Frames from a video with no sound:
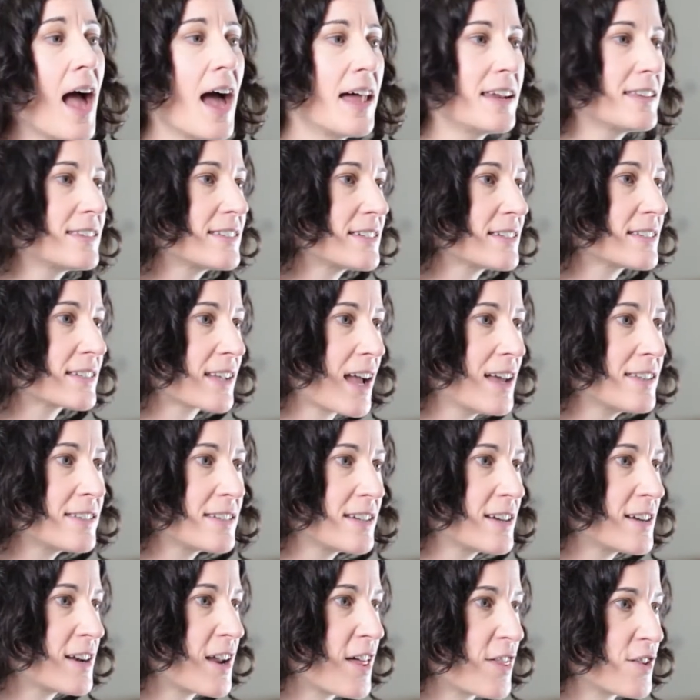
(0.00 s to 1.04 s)
and it's
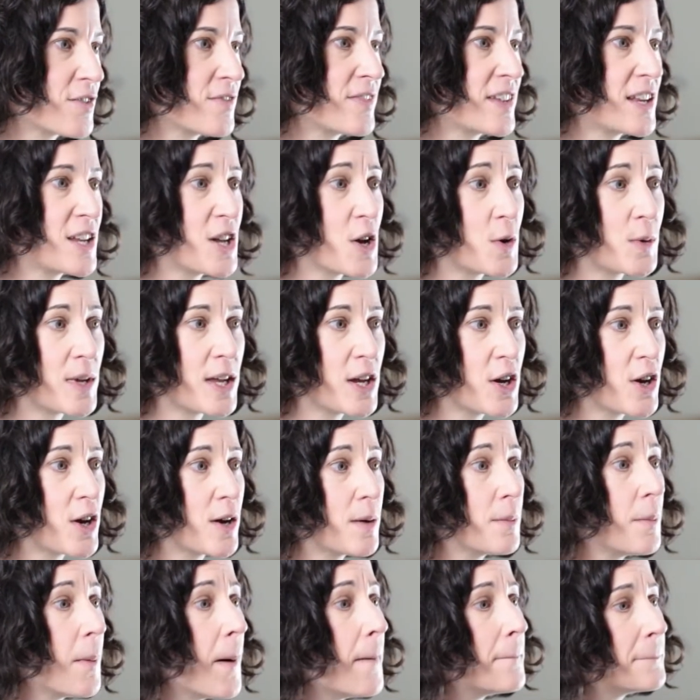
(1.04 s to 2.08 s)
discussed in another video
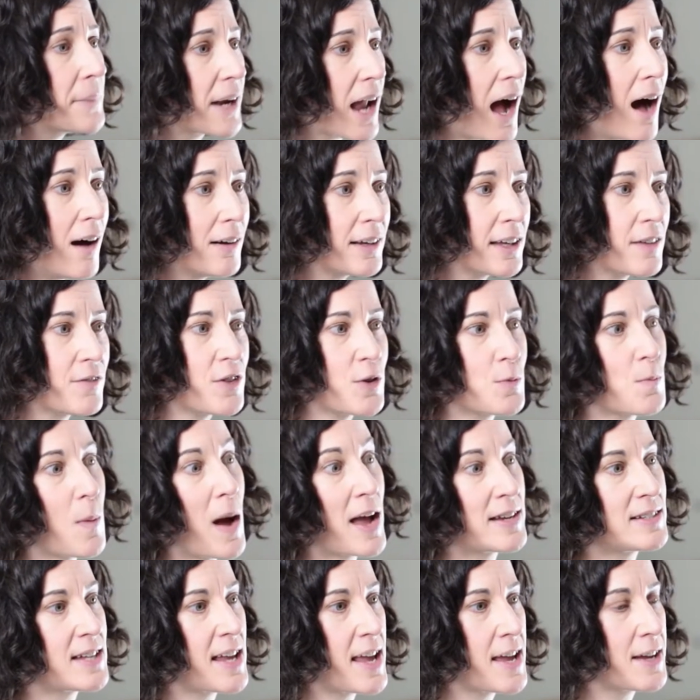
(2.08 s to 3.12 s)
here, but I'll give you
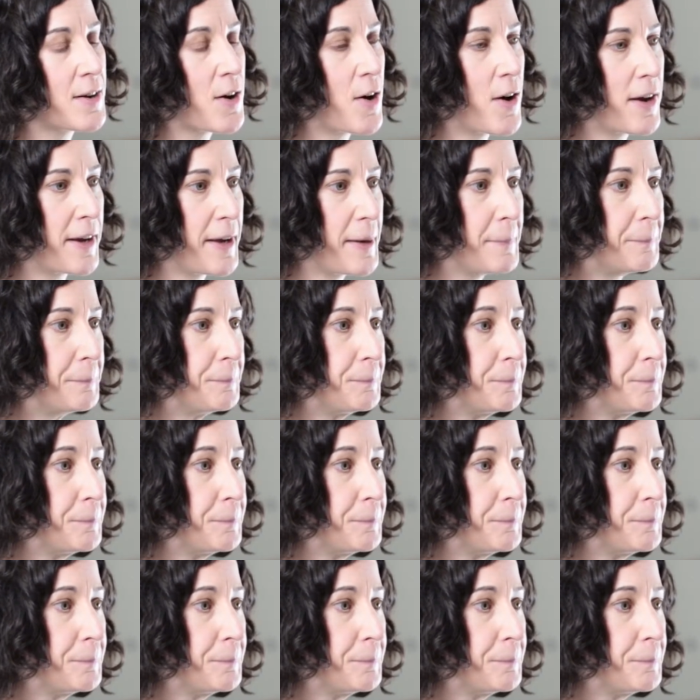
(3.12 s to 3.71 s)
my take on it.